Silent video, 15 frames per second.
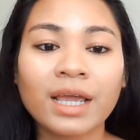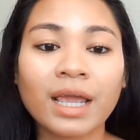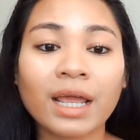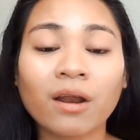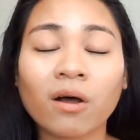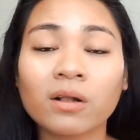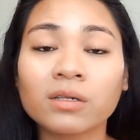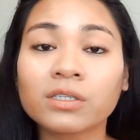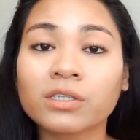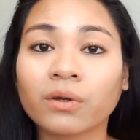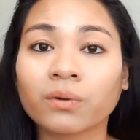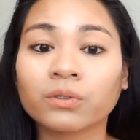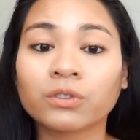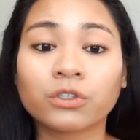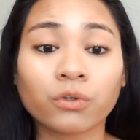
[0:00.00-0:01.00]
And
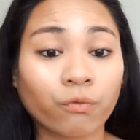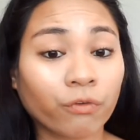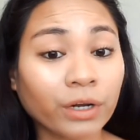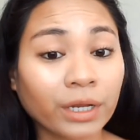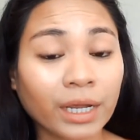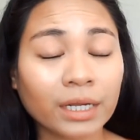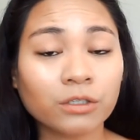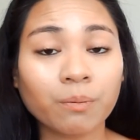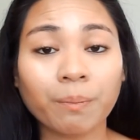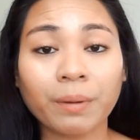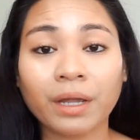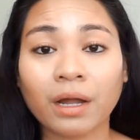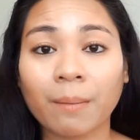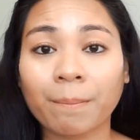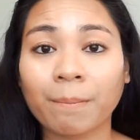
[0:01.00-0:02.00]
also, don't forget to
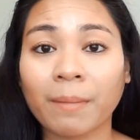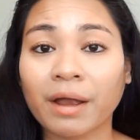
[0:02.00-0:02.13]
pick up